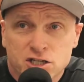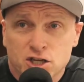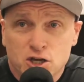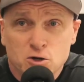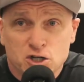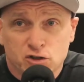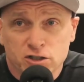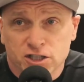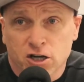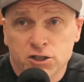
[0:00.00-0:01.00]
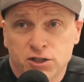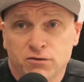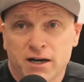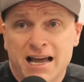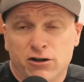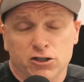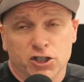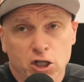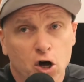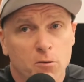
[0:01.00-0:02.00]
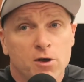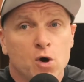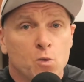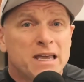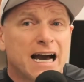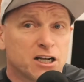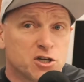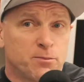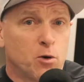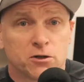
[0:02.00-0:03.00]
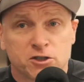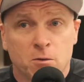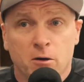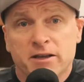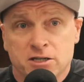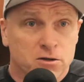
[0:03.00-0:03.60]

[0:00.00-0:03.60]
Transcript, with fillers: huge across the country right now, across the globe. We got to support small business